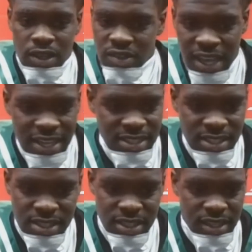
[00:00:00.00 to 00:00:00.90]
on last
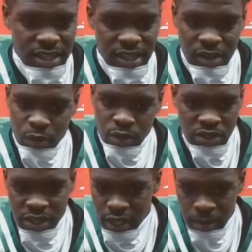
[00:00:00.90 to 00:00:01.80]
season and what
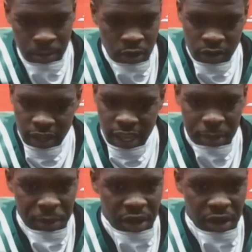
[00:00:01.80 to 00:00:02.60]
you did in the bowl game.